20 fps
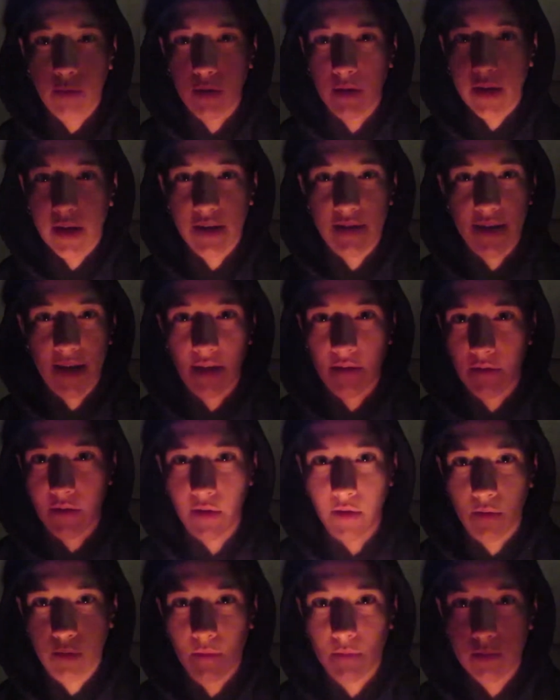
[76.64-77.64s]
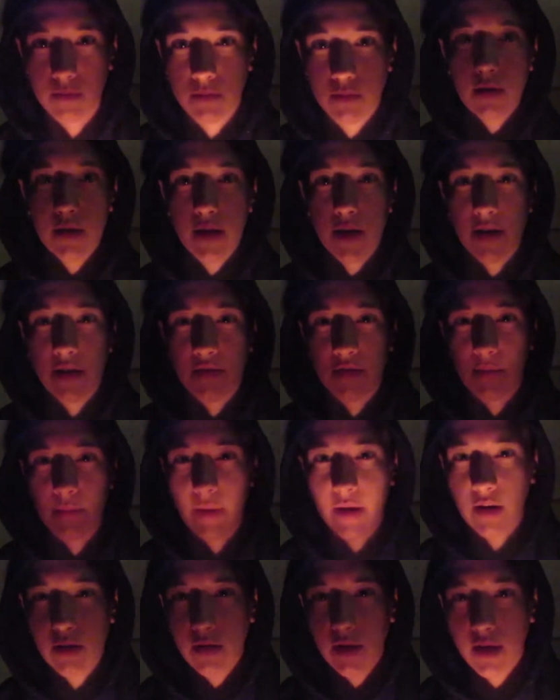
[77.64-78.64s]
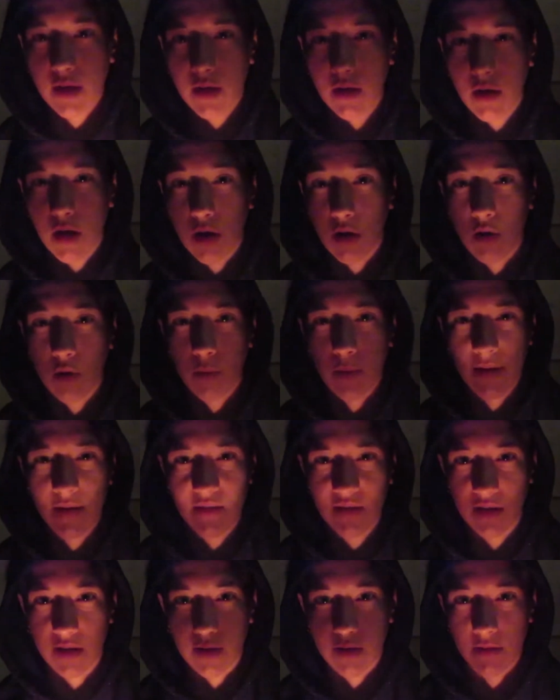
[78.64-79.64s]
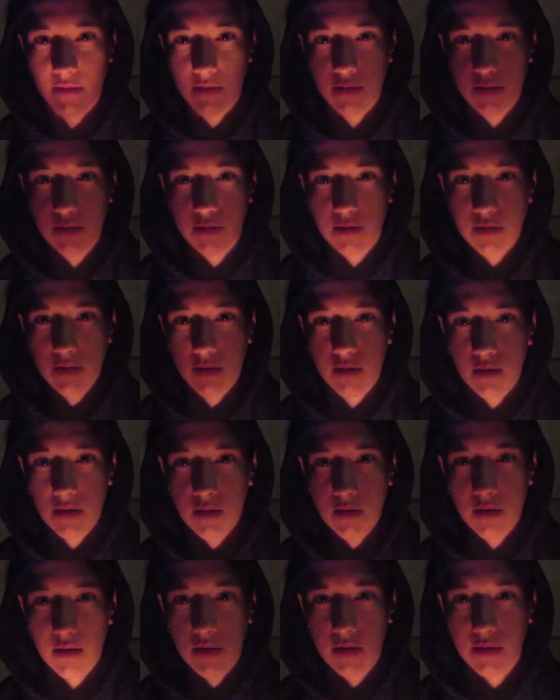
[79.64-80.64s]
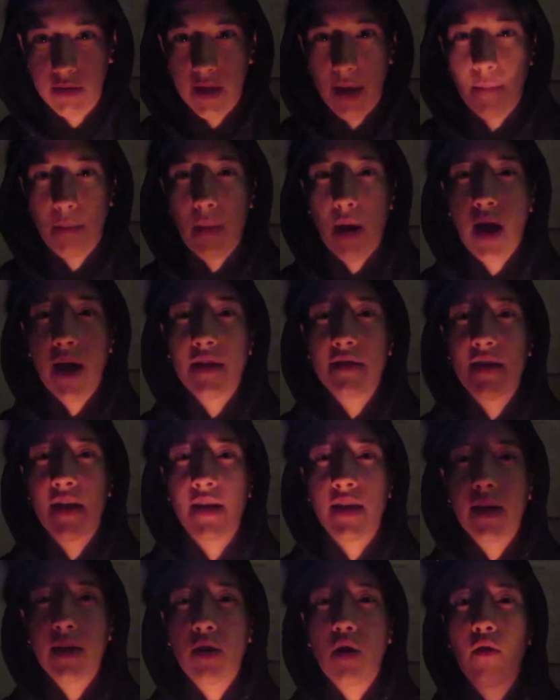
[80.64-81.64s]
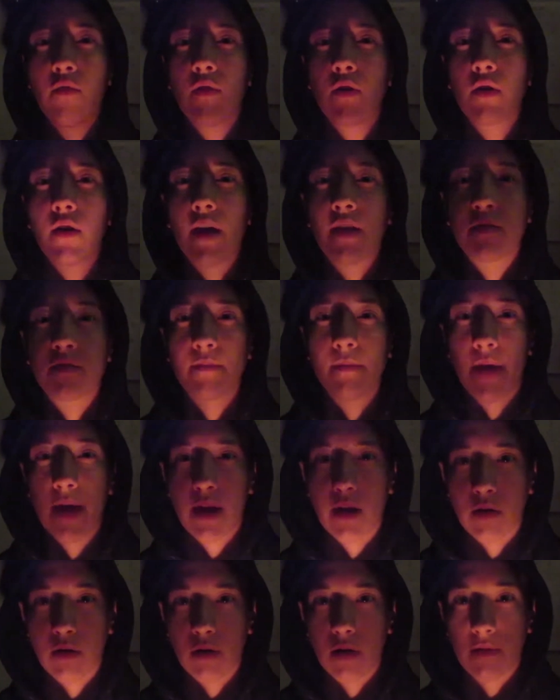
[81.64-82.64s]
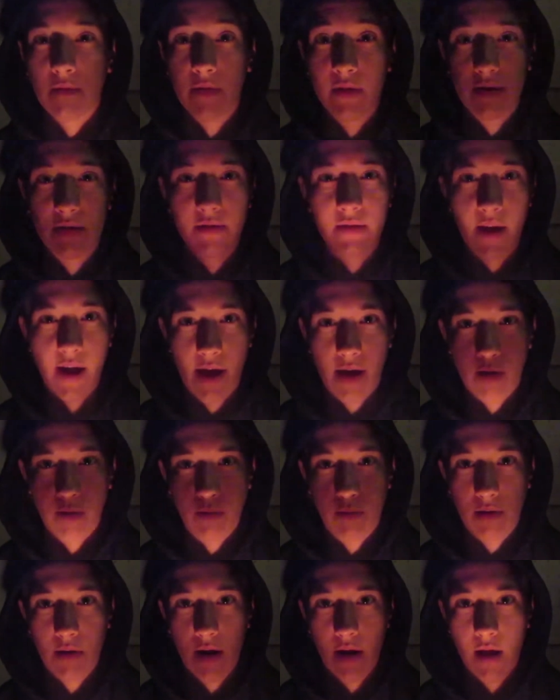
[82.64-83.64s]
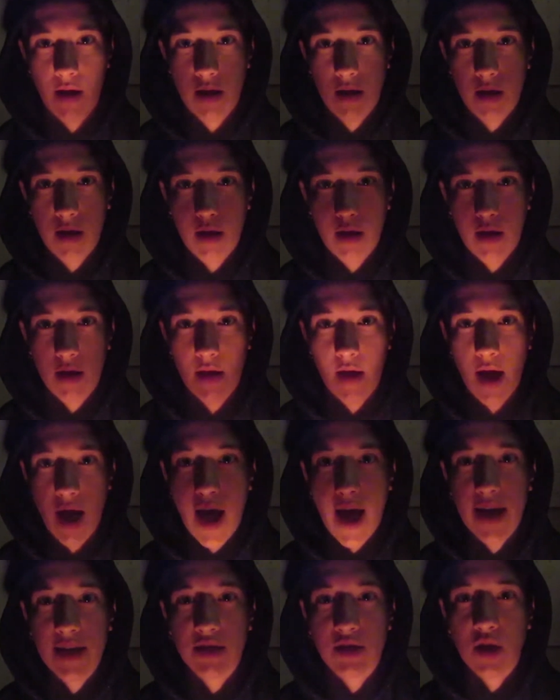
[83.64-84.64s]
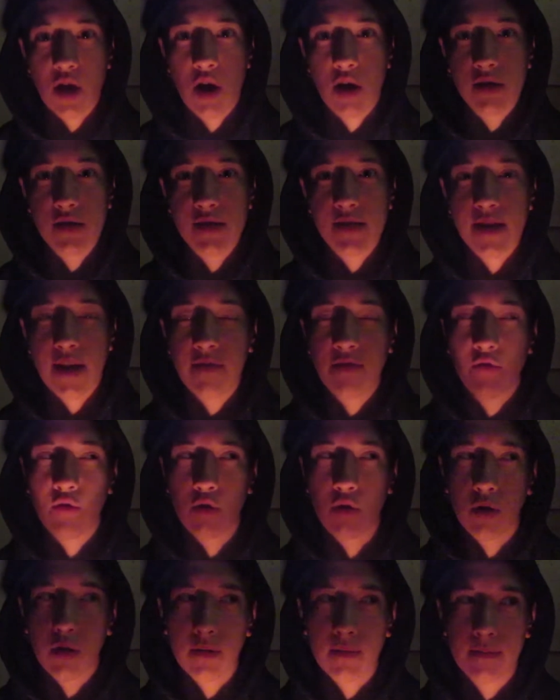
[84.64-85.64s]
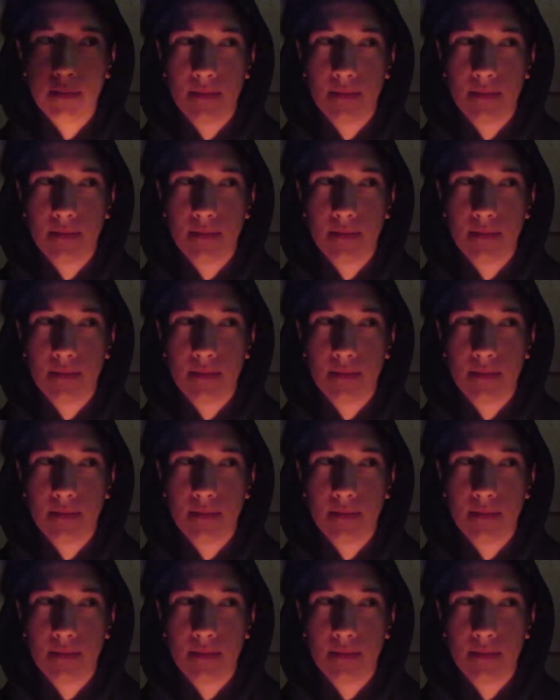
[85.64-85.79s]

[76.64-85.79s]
what they tell you. It is merely a coincidence that my taking over as mayor of this town has caused several